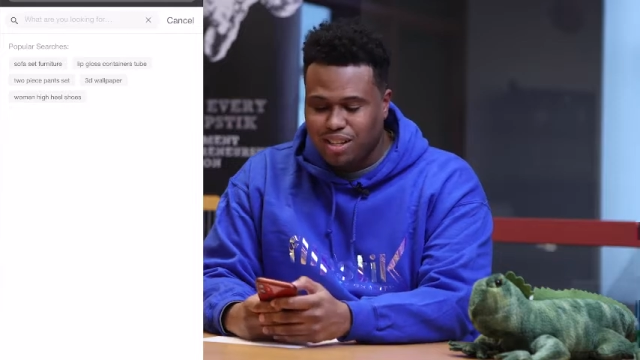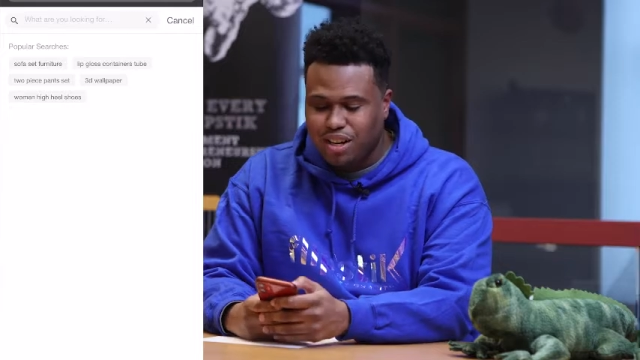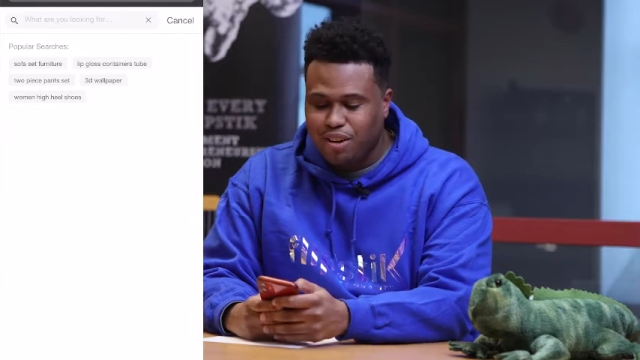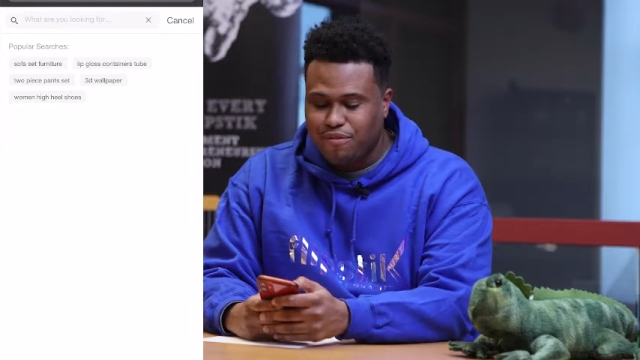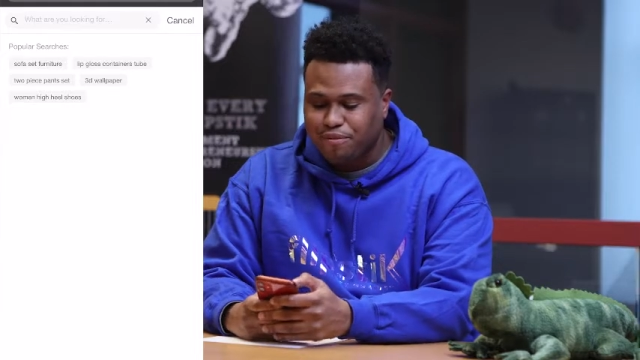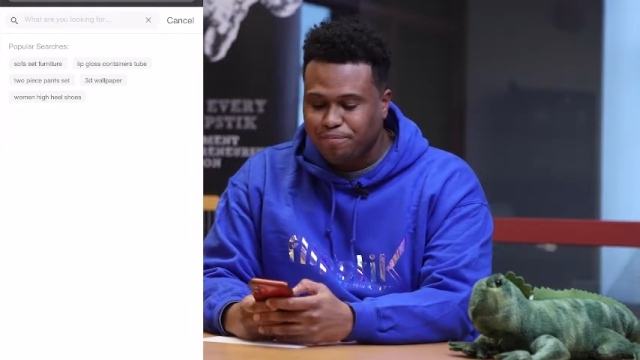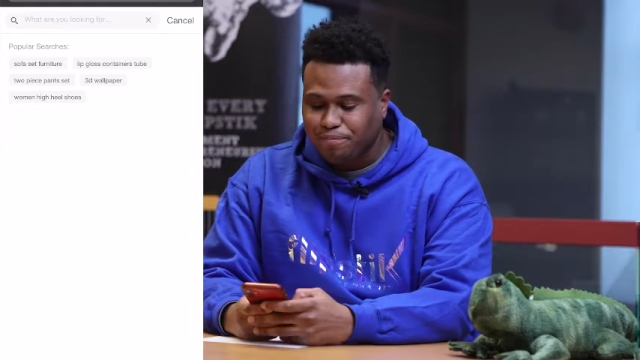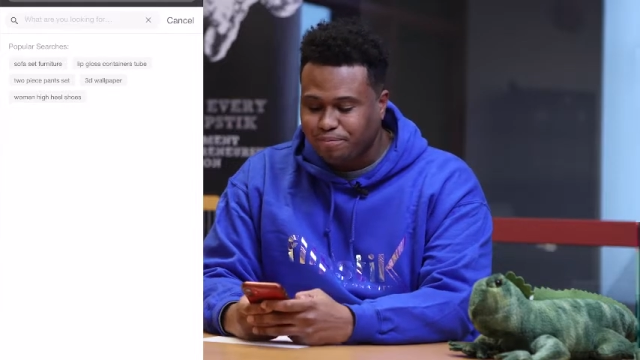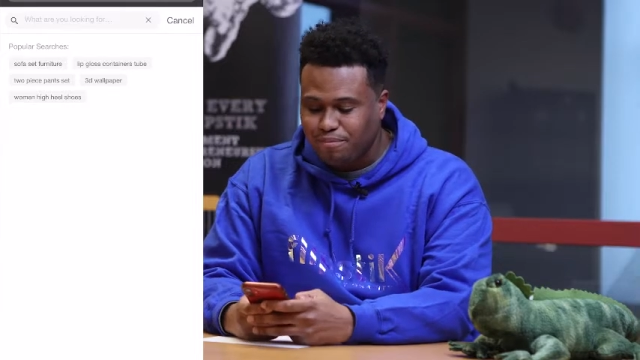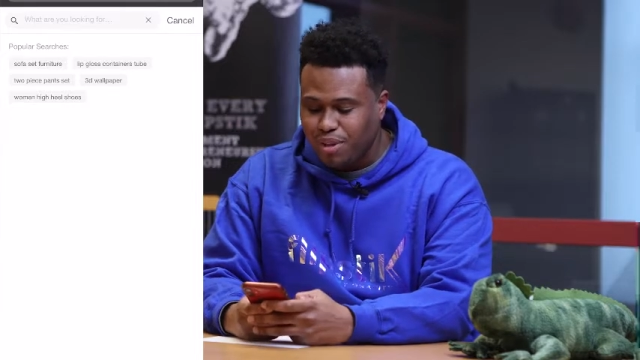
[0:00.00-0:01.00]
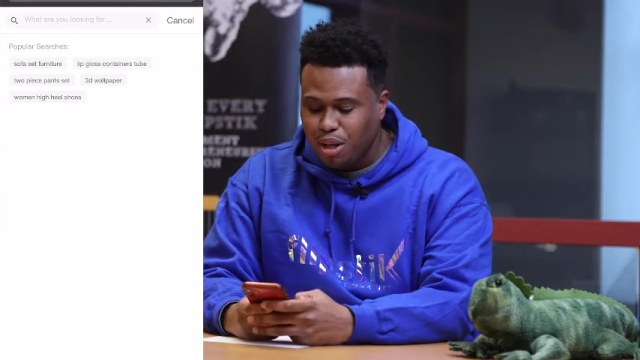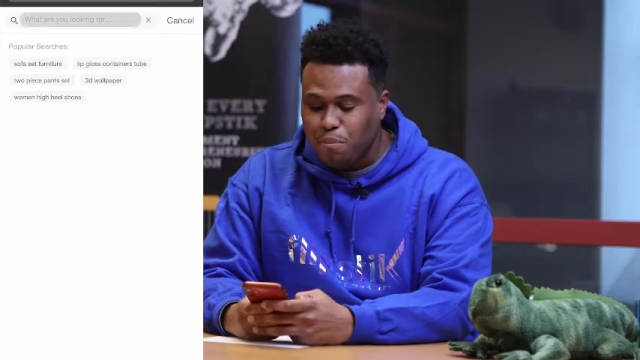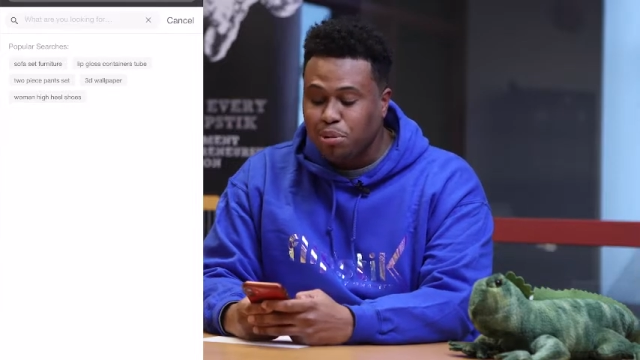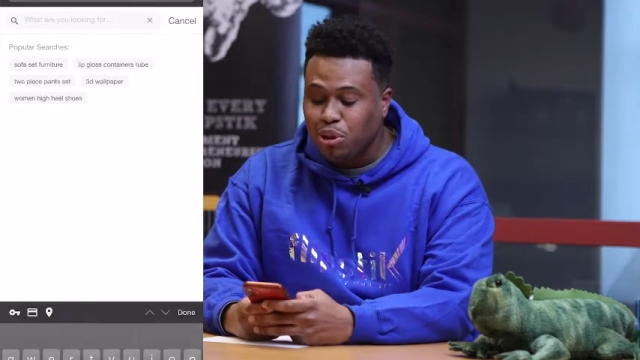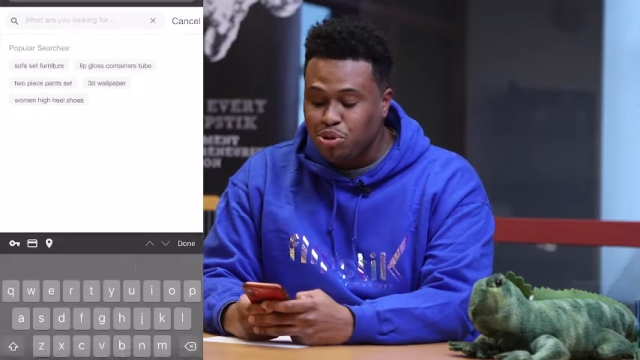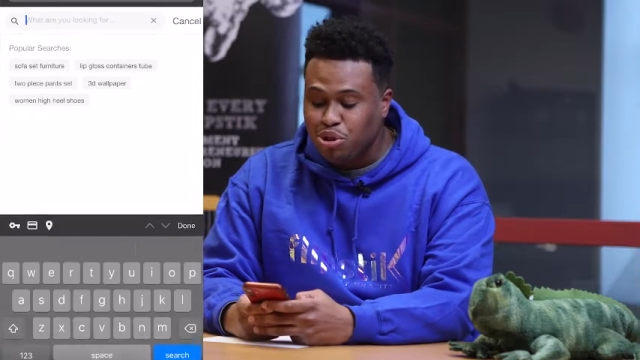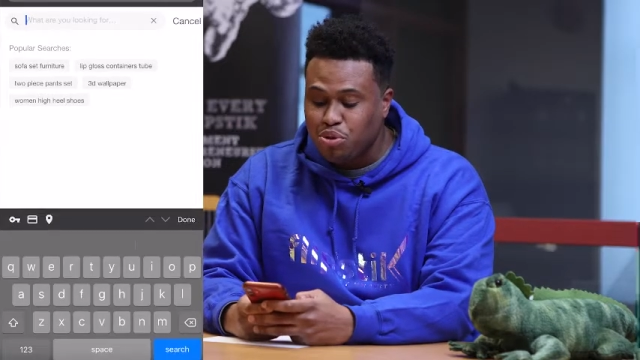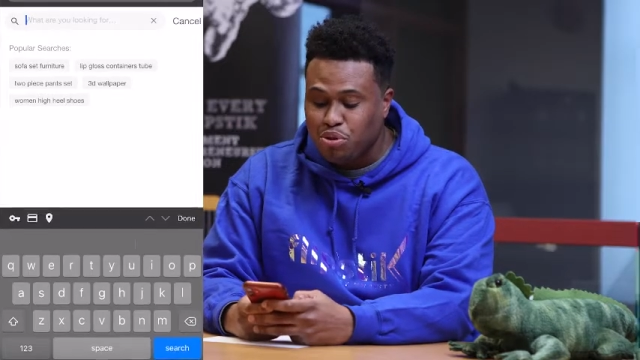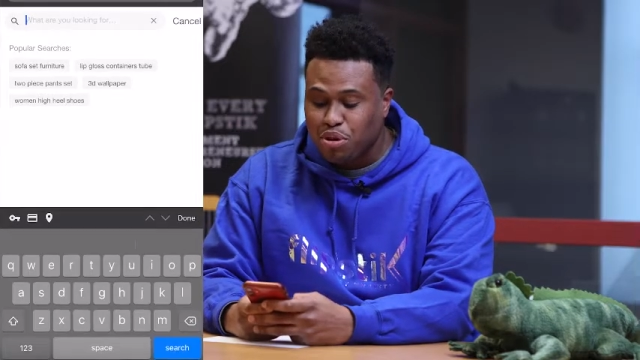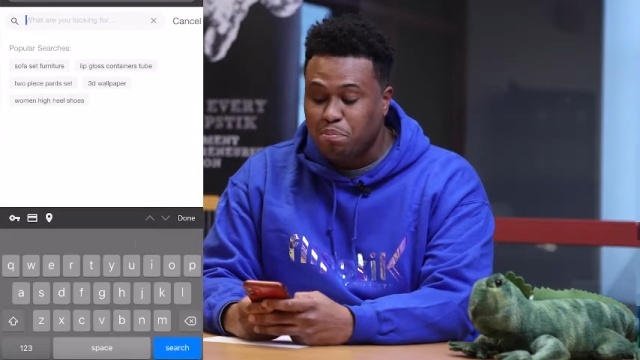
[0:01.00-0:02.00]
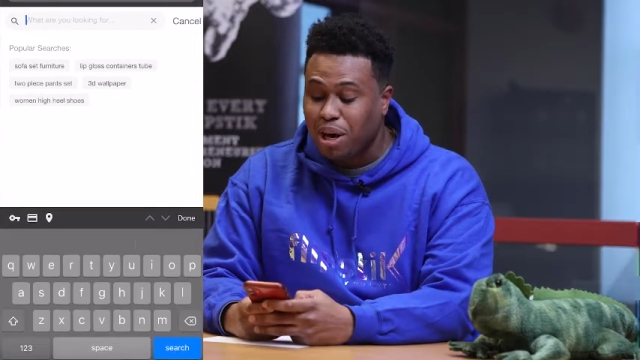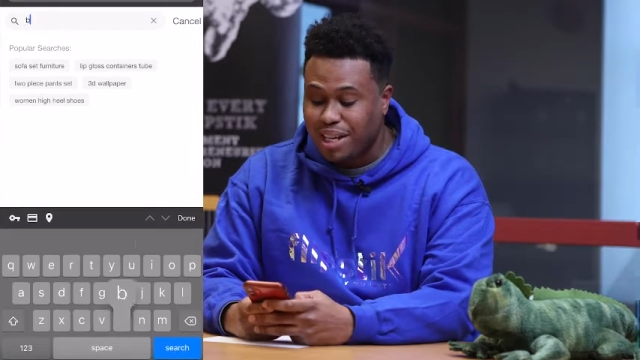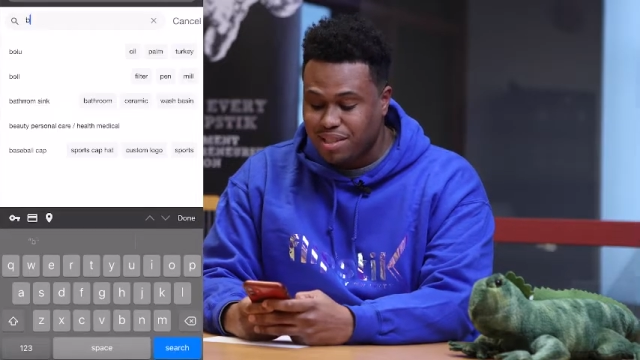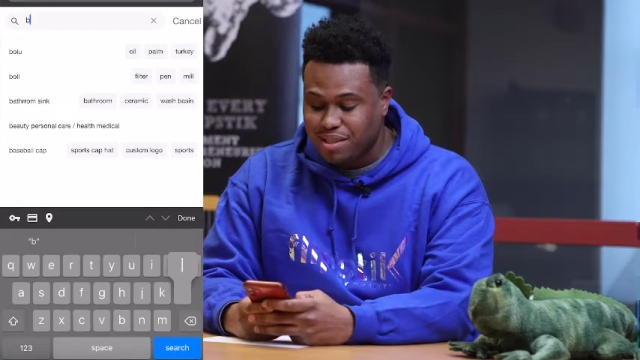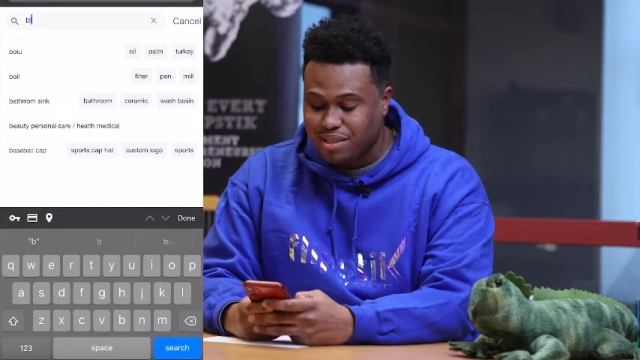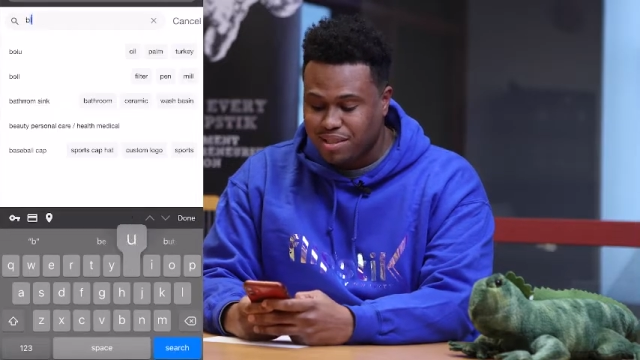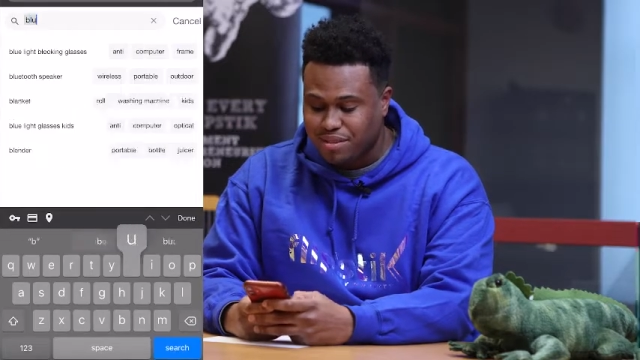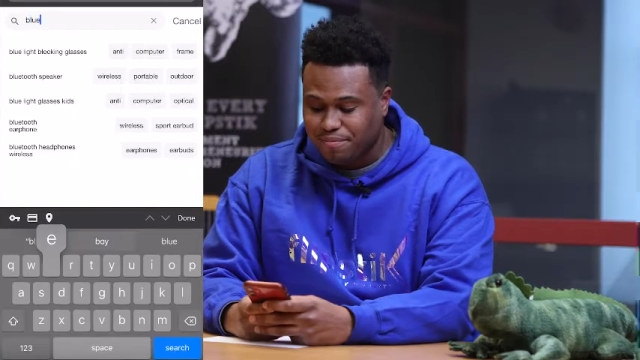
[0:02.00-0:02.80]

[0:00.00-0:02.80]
of Bluetooth buttons.